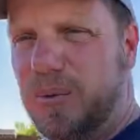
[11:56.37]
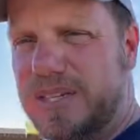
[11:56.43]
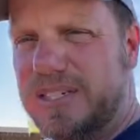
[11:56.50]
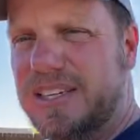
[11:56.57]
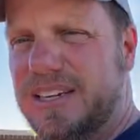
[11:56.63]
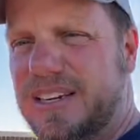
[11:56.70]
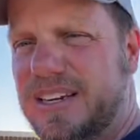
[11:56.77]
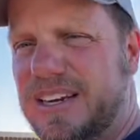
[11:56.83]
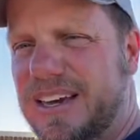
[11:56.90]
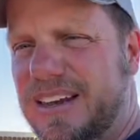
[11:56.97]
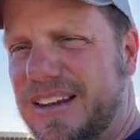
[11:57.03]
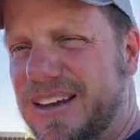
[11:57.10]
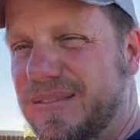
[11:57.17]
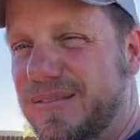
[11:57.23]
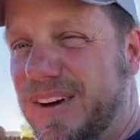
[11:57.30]
a whiskey
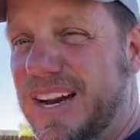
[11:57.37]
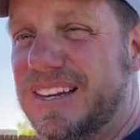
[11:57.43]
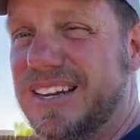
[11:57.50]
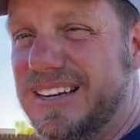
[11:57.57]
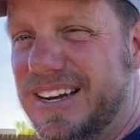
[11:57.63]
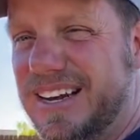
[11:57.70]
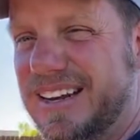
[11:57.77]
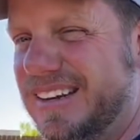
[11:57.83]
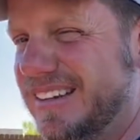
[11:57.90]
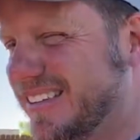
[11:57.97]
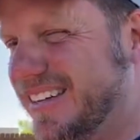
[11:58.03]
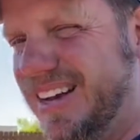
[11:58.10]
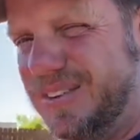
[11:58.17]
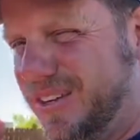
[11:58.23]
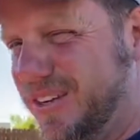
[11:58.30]
and like vodka diet.
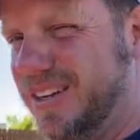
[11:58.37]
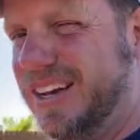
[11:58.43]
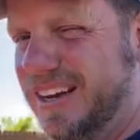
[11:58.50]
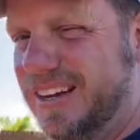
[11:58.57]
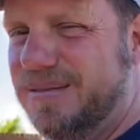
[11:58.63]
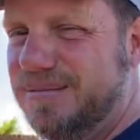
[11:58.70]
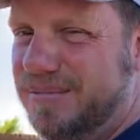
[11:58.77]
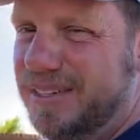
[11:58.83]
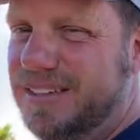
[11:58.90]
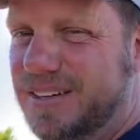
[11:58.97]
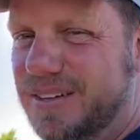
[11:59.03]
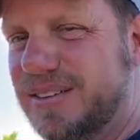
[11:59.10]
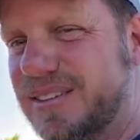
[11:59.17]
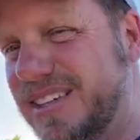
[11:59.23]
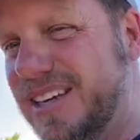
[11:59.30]
It's not a good diet, but you
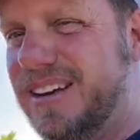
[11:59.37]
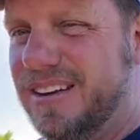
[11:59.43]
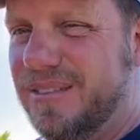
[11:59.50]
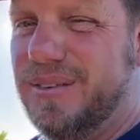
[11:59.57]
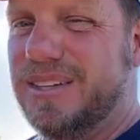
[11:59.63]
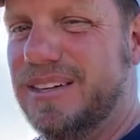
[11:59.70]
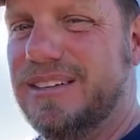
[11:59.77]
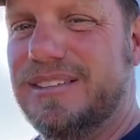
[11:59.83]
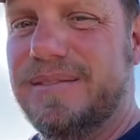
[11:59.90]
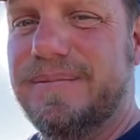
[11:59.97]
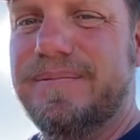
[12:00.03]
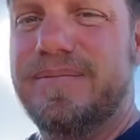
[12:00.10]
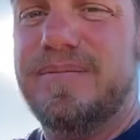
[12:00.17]
know, it's about this.